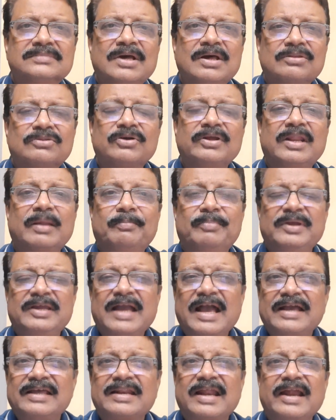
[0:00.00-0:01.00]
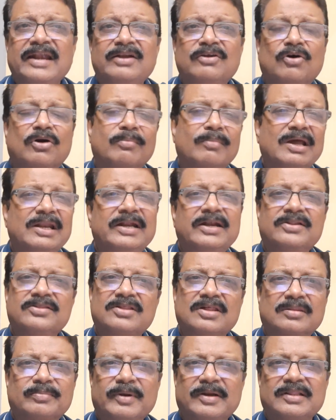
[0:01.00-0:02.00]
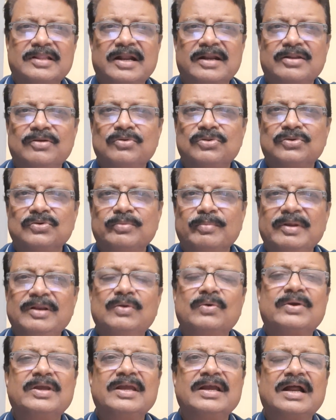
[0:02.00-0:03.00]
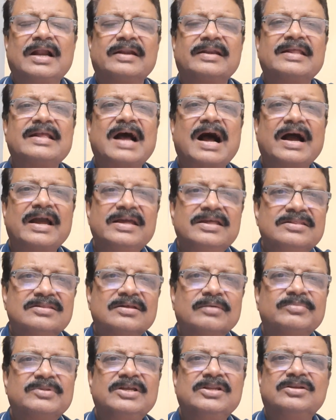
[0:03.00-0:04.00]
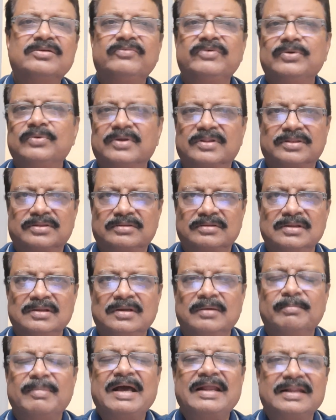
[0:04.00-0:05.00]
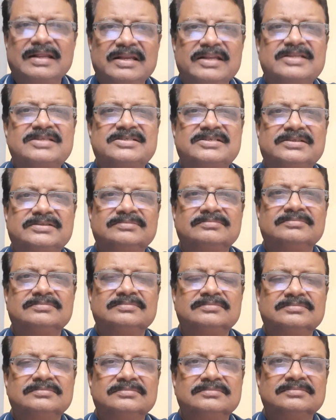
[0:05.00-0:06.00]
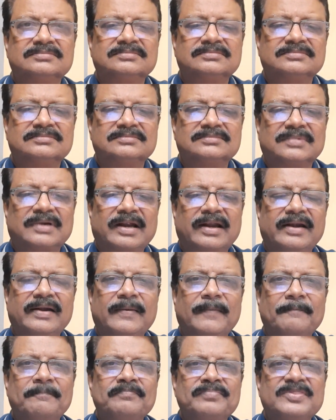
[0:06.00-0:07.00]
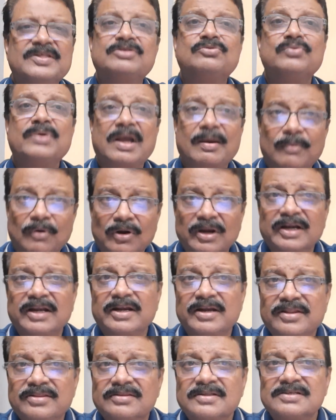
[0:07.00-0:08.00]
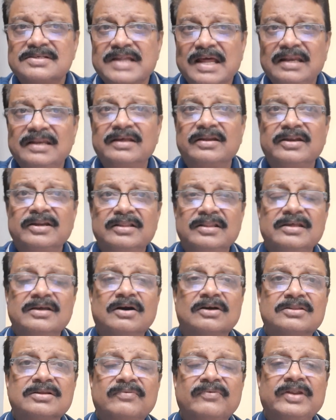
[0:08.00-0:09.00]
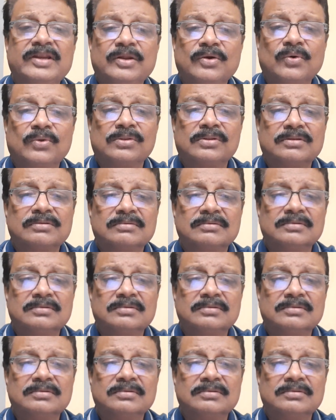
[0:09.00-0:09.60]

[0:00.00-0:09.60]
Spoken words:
So in a PI round, normally it is expected that you should be looking at the eyes of the interviewers, panelist, right? This we have already discussed earlier in the other videos.